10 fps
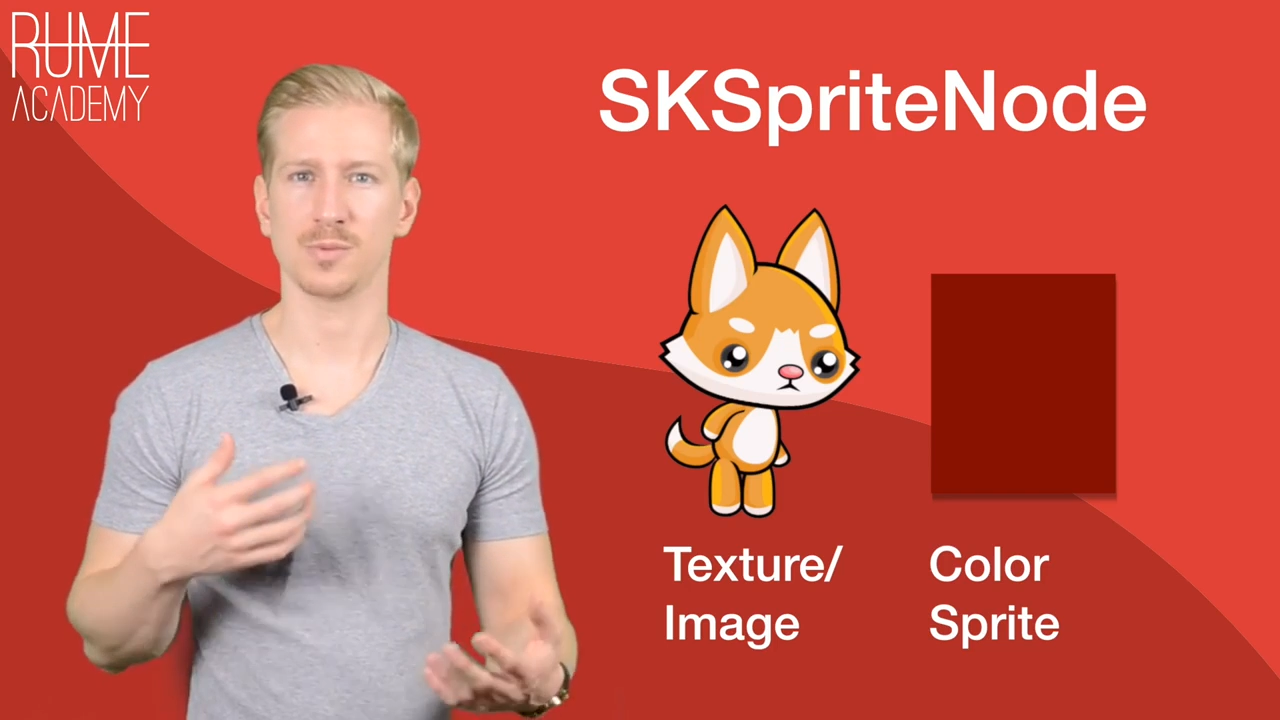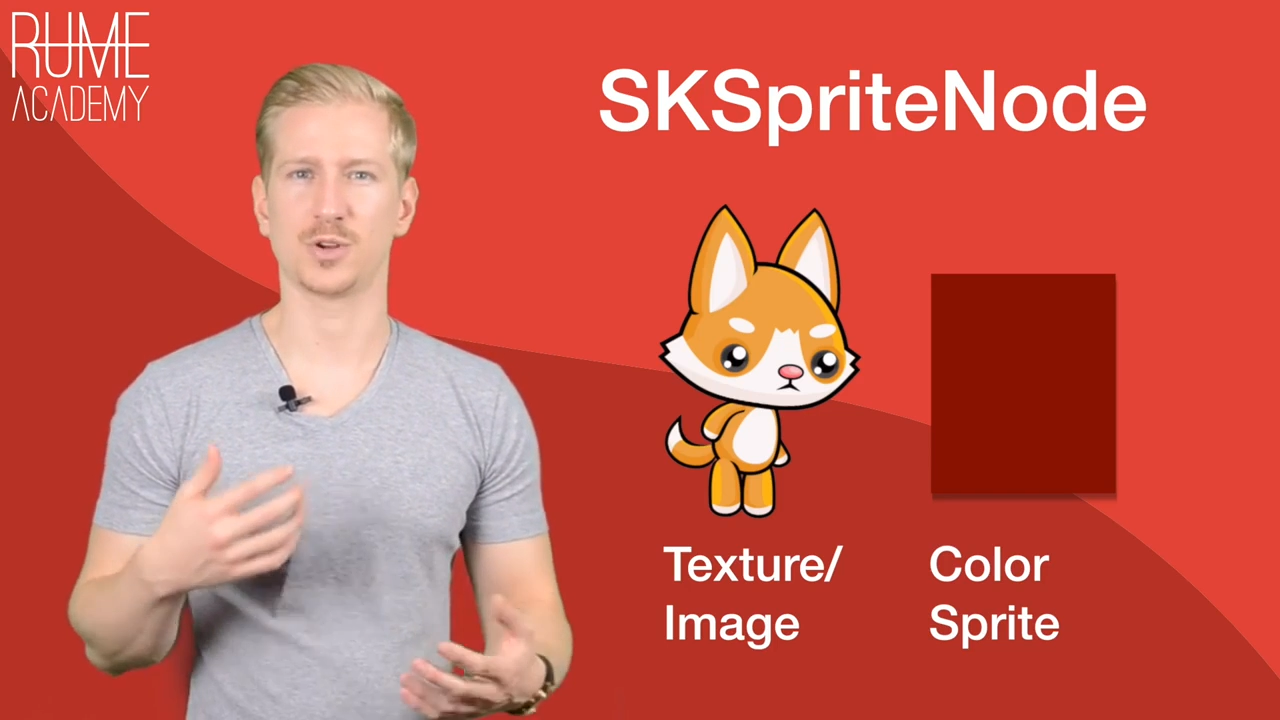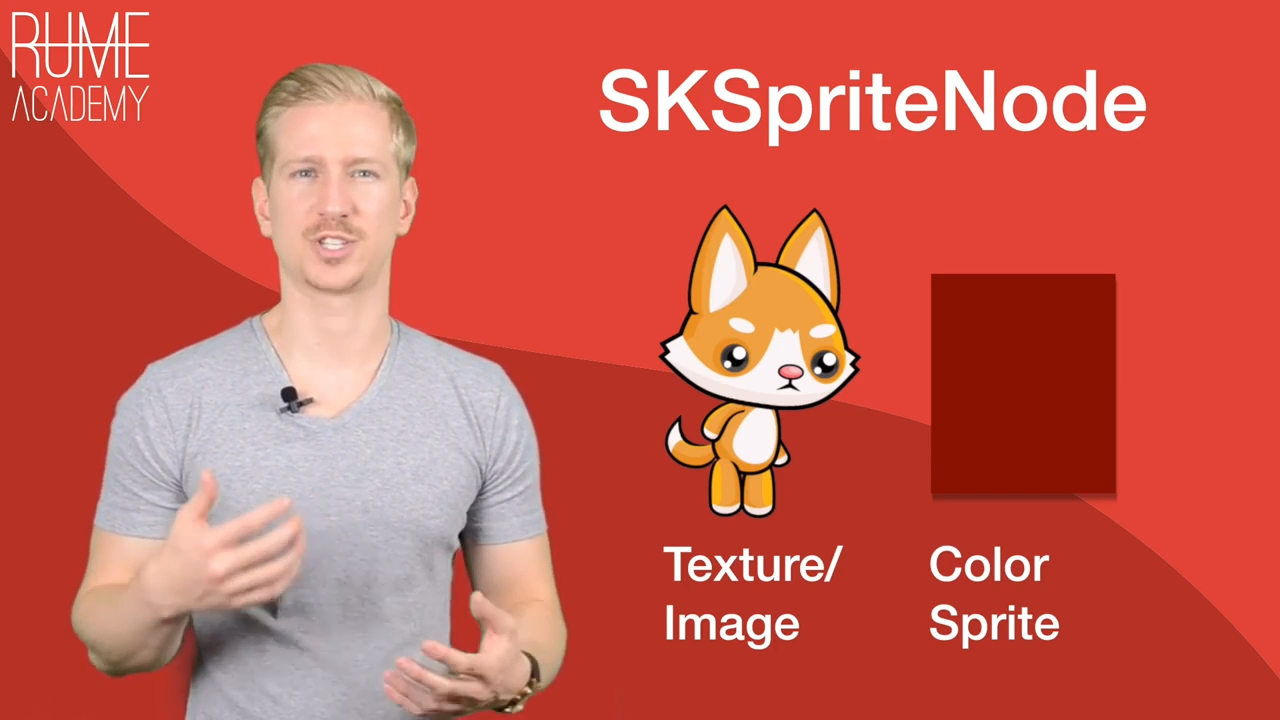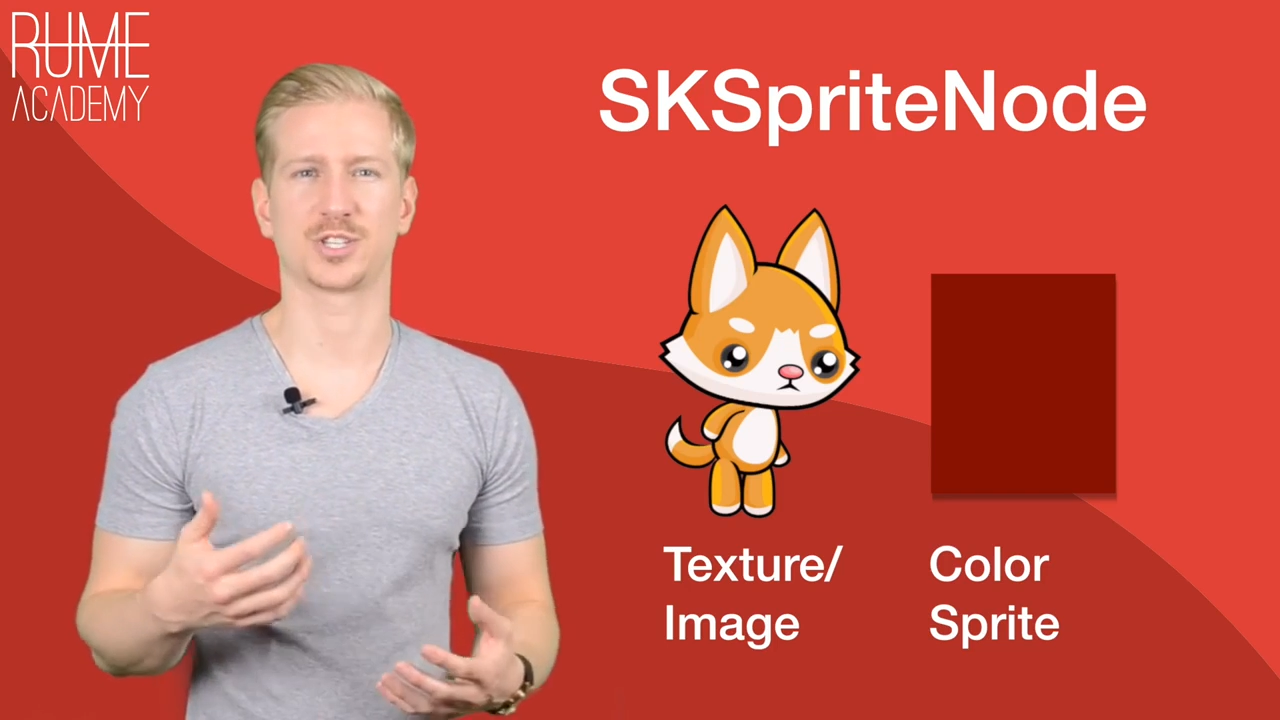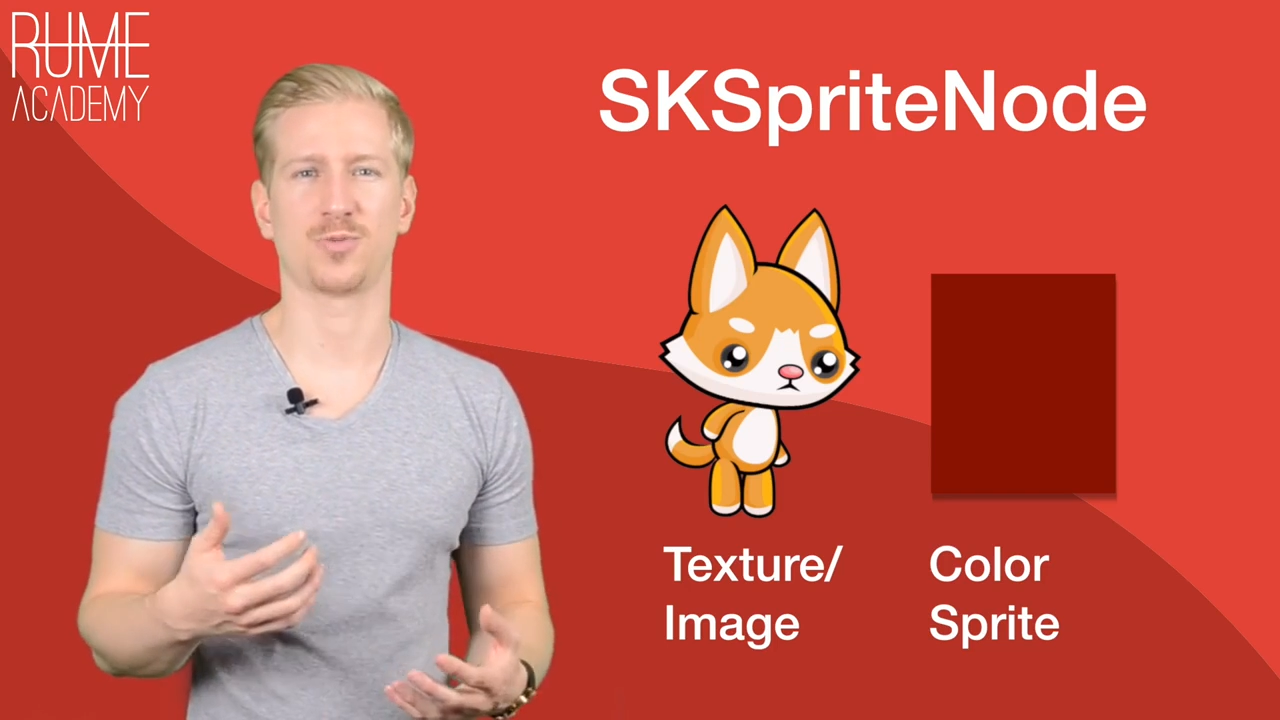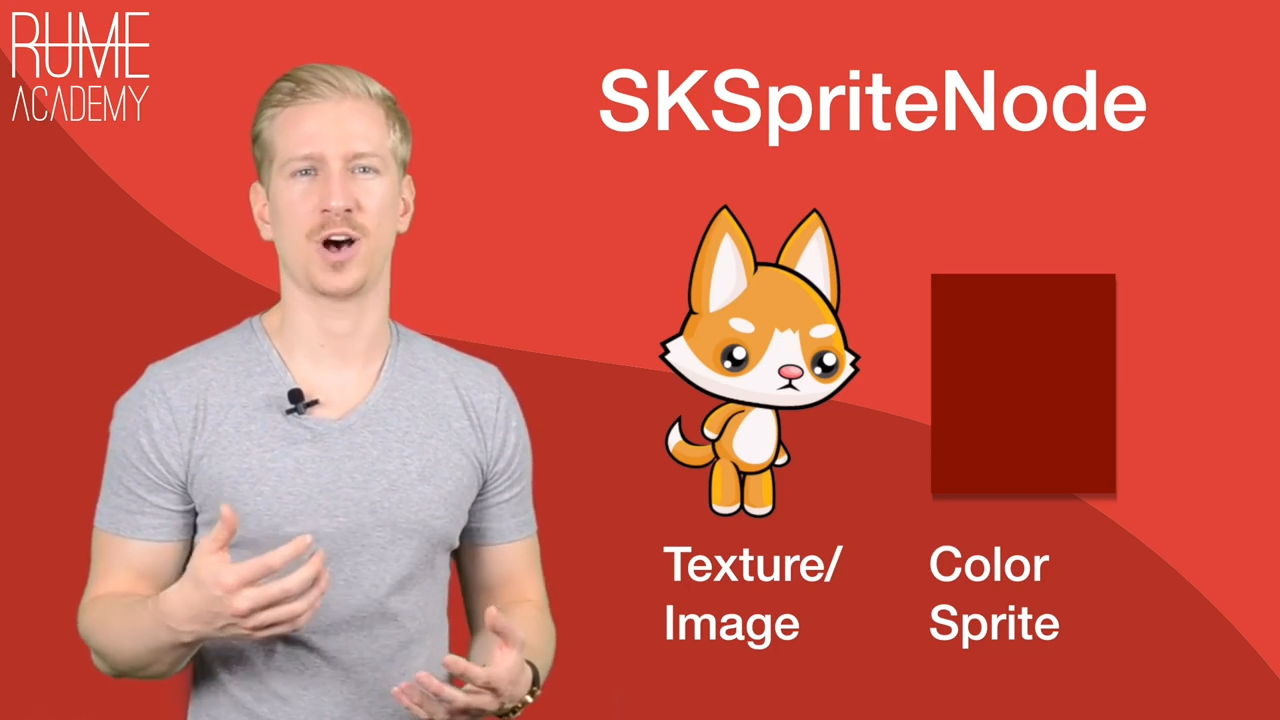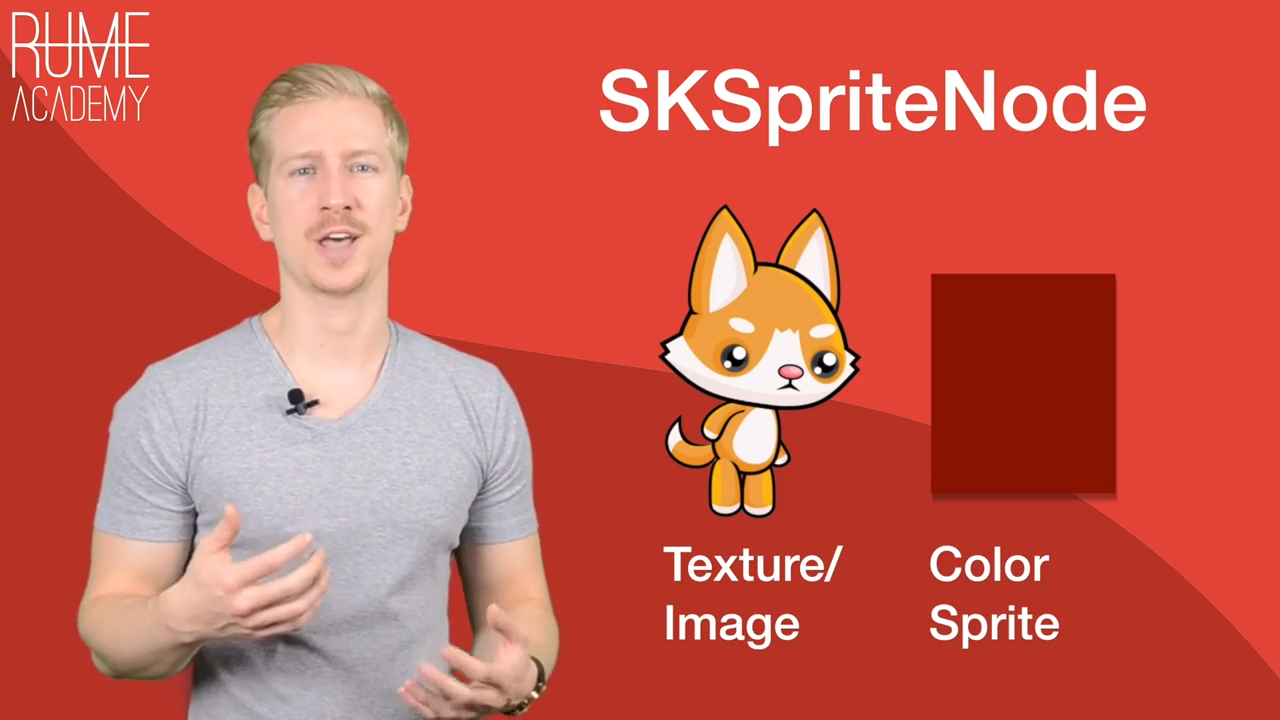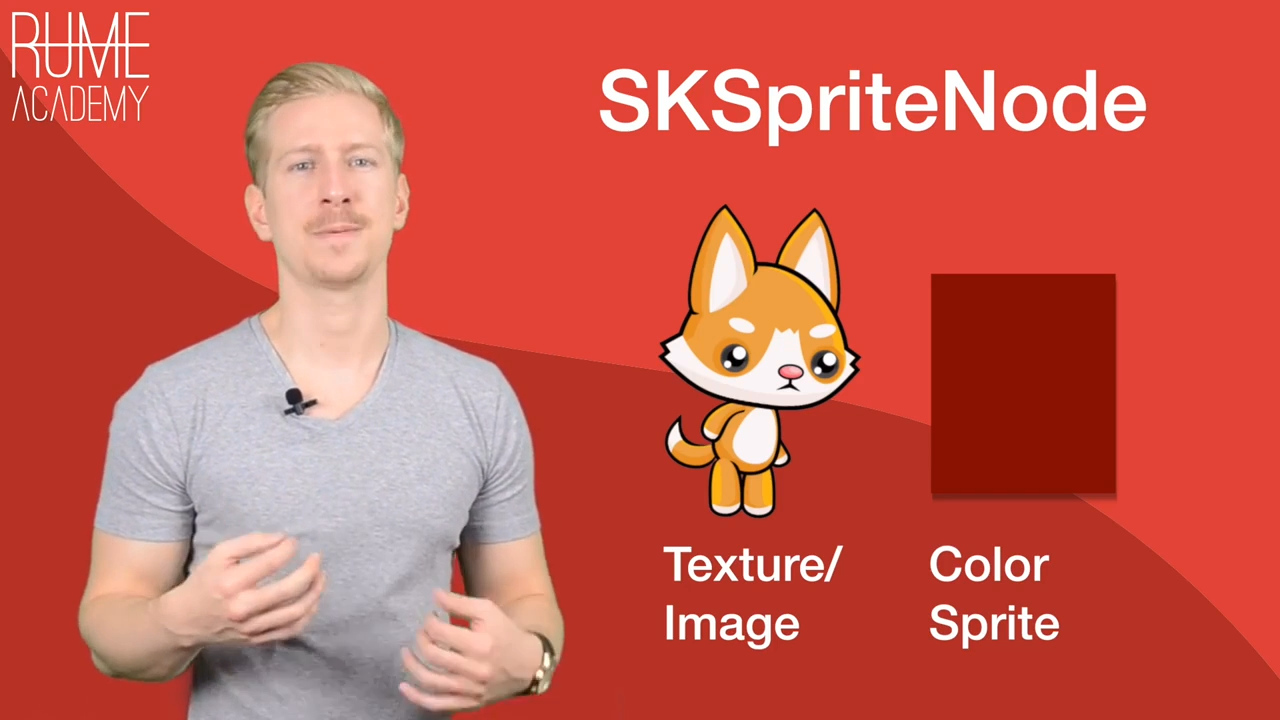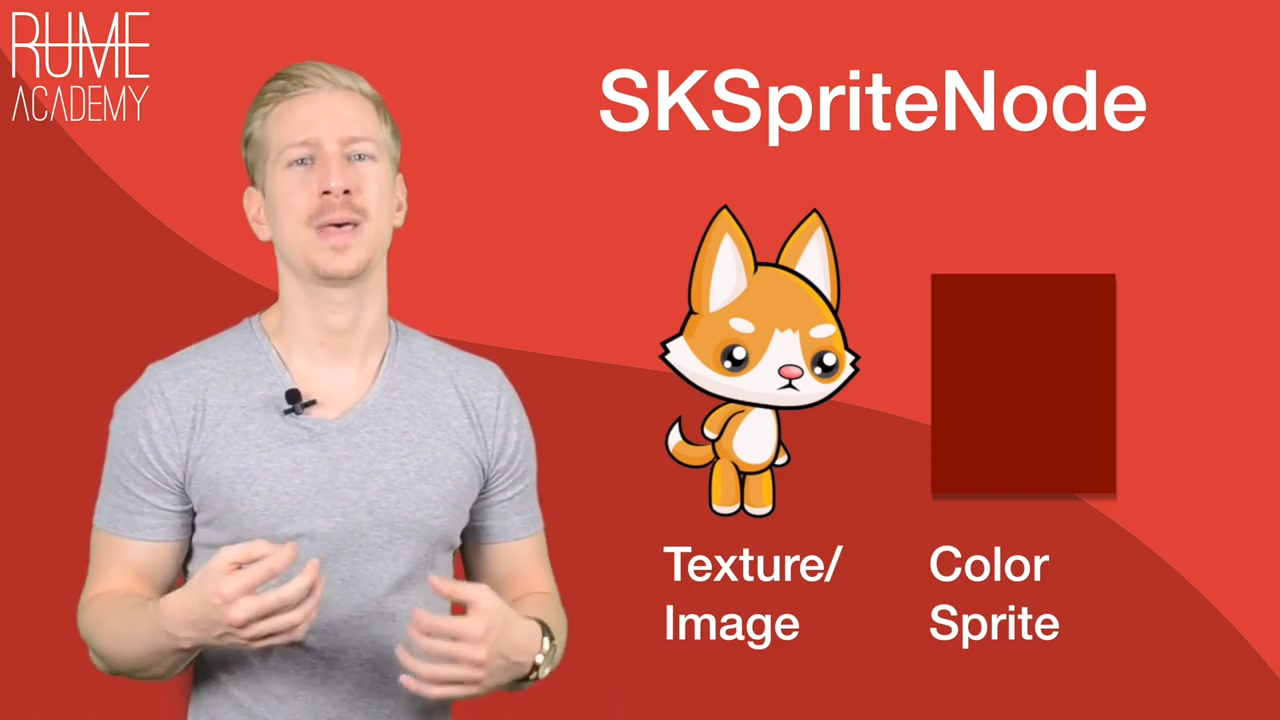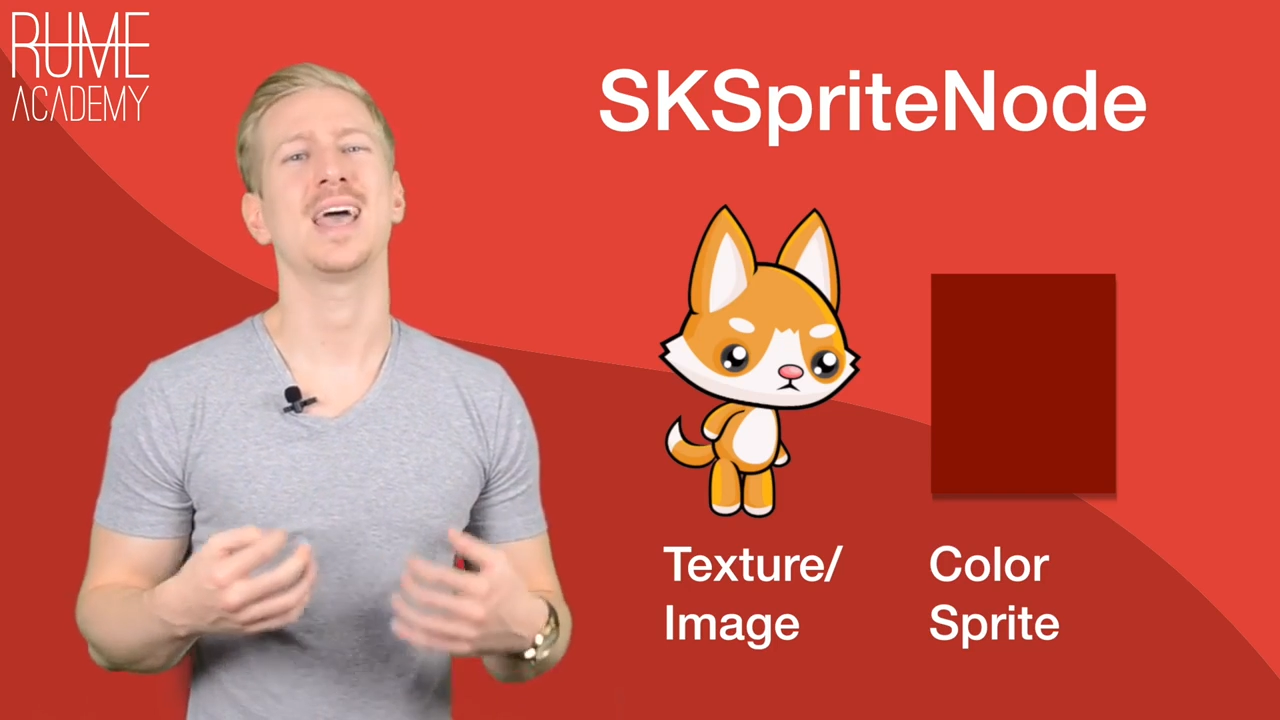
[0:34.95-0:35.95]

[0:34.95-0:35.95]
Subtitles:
which is why